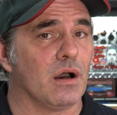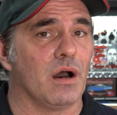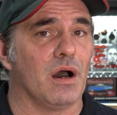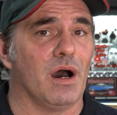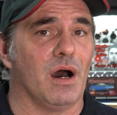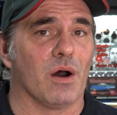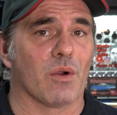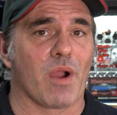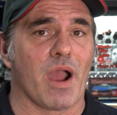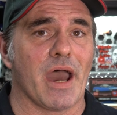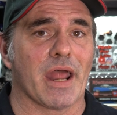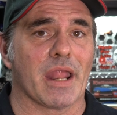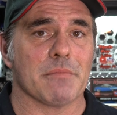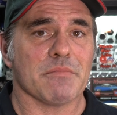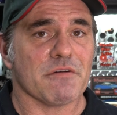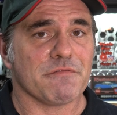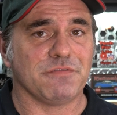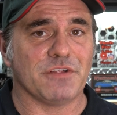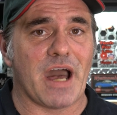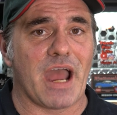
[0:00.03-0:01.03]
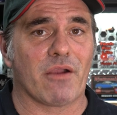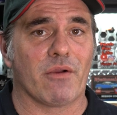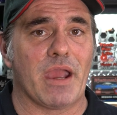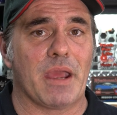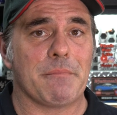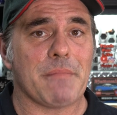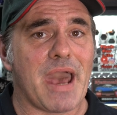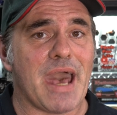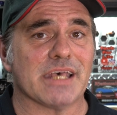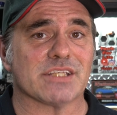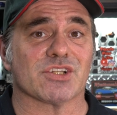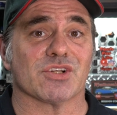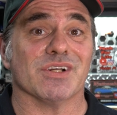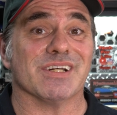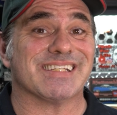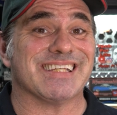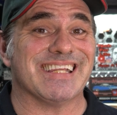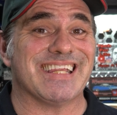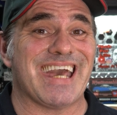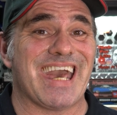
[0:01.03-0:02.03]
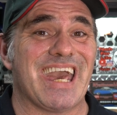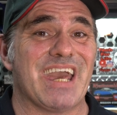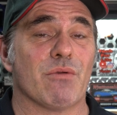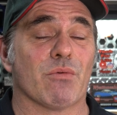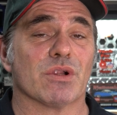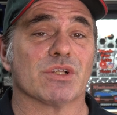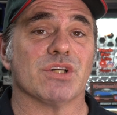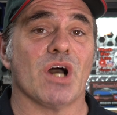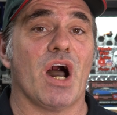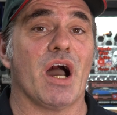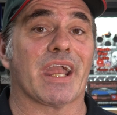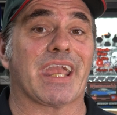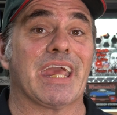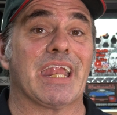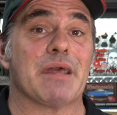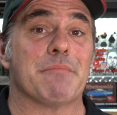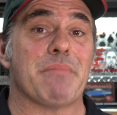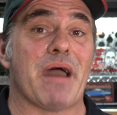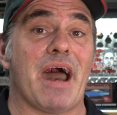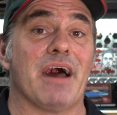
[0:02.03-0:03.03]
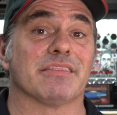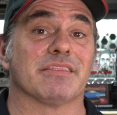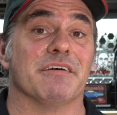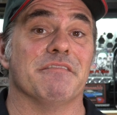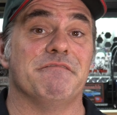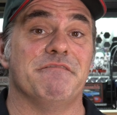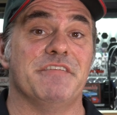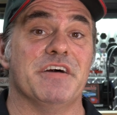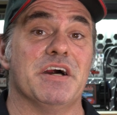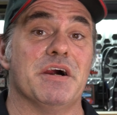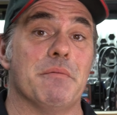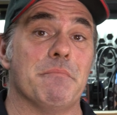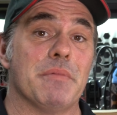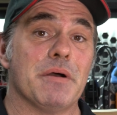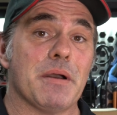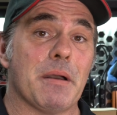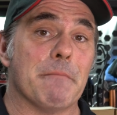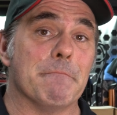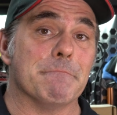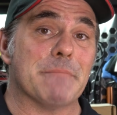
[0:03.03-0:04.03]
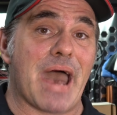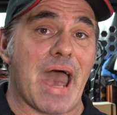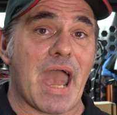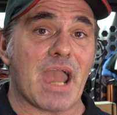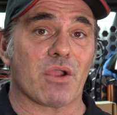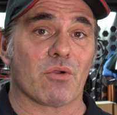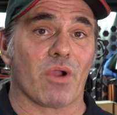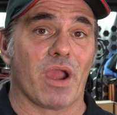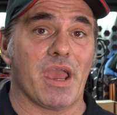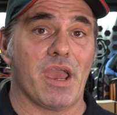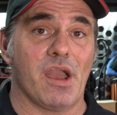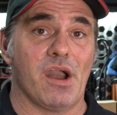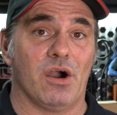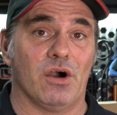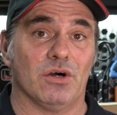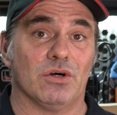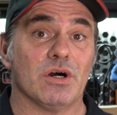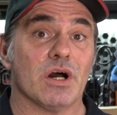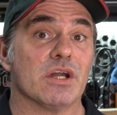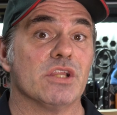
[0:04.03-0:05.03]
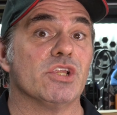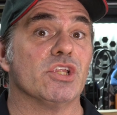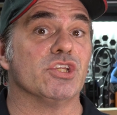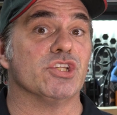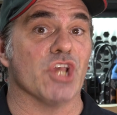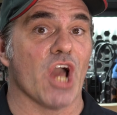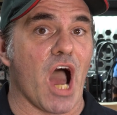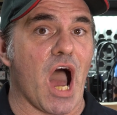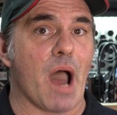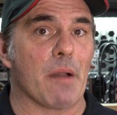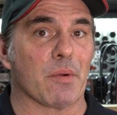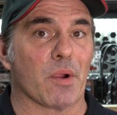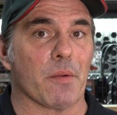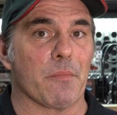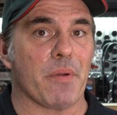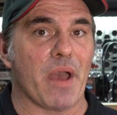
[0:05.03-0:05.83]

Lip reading: All right, I'm the Flat Rate Master, and today we're talking about the Vim Magrail Jobber